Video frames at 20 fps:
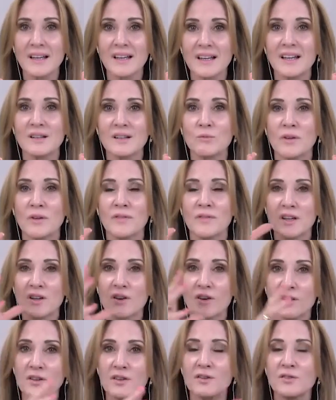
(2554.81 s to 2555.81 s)
and what they're
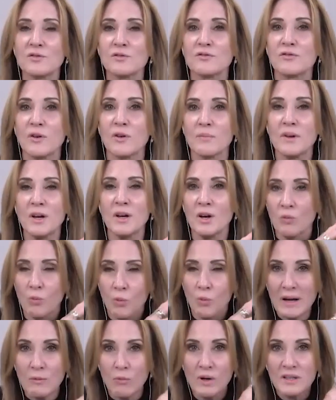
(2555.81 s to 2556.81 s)
going through from
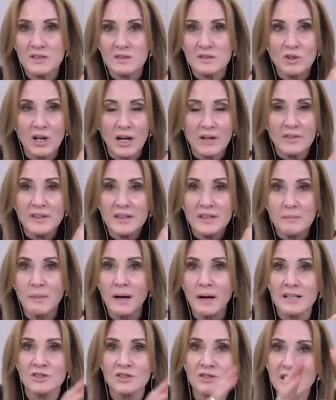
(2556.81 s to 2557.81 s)
where, what's driving their
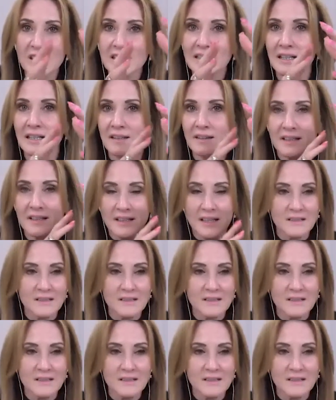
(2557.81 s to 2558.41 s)
mind to eat like that,